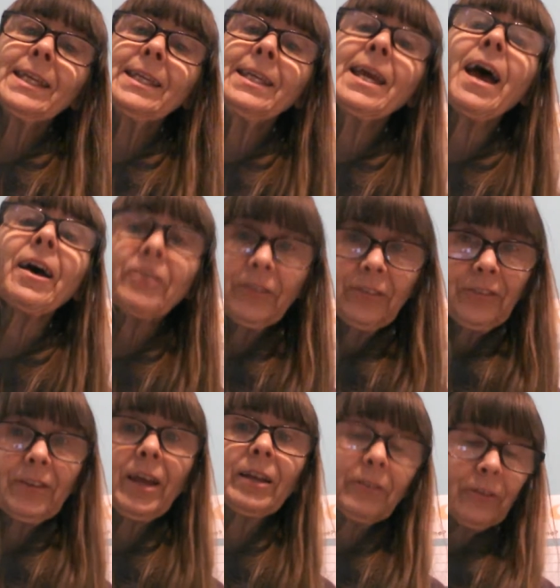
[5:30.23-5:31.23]

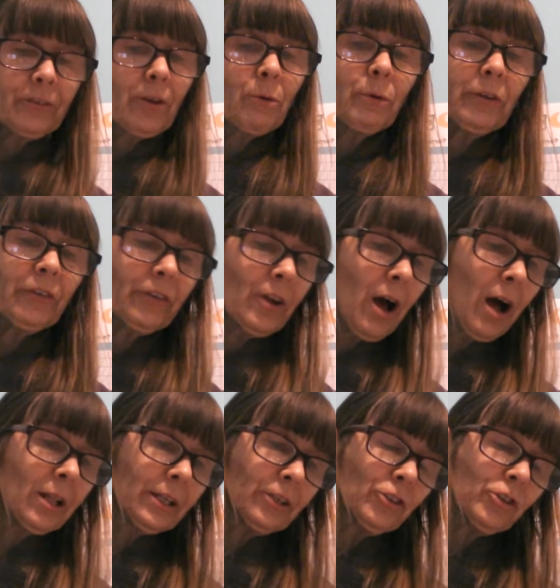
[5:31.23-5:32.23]
Yes, and so is
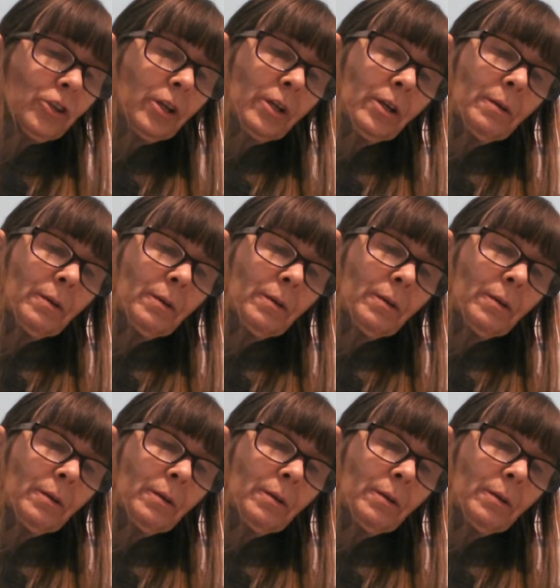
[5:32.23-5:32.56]
knowledge.